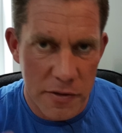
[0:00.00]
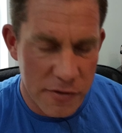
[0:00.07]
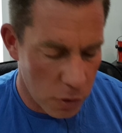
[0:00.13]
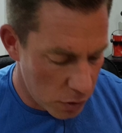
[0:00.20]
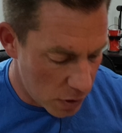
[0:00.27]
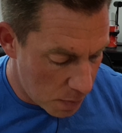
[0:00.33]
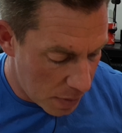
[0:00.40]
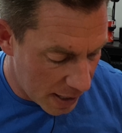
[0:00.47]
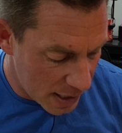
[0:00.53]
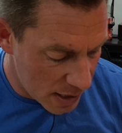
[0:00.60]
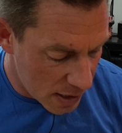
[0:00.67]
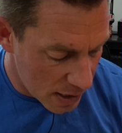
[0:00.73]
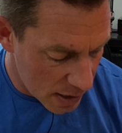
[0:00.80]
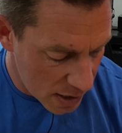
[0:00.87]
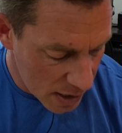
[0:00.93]
fall to
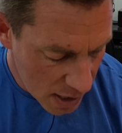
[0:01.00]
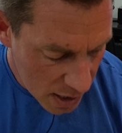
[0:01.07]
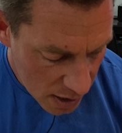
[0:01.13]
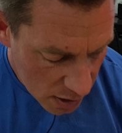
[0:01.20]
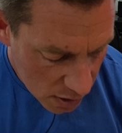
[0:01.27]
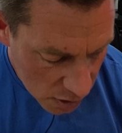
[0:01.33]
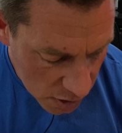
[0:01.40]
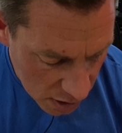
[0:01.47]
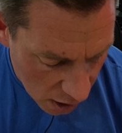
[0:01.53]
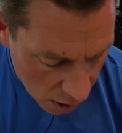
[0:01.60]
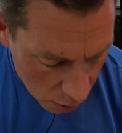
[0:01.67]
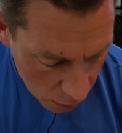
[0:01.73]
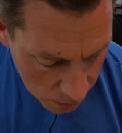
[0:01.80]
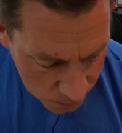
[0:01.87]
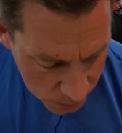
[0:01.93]
pieces.
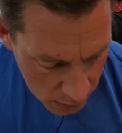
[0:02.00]
So